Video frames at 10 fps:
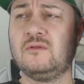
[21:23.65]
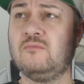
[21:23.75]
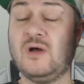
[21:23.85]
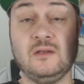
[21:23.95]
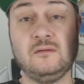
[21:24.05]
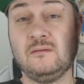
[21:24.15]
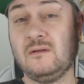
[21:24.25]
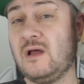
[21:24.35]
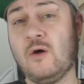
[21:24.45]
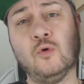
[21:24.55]
Well,
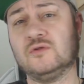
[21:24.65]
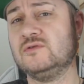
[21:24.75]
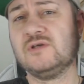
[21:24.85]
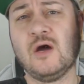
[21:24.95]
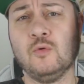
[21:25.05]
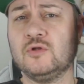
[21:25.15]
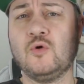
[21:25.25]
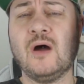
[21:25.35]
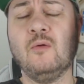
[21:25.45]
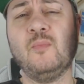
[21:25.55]
I wouldn't. I wouldn't
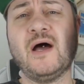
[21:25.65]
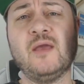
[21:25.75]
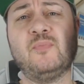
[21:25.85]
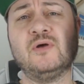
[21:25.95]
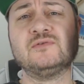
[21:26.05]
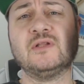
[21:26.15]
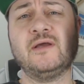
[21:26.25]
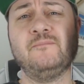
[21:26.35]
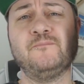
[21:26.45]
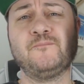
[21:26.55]
go out and buy it personally.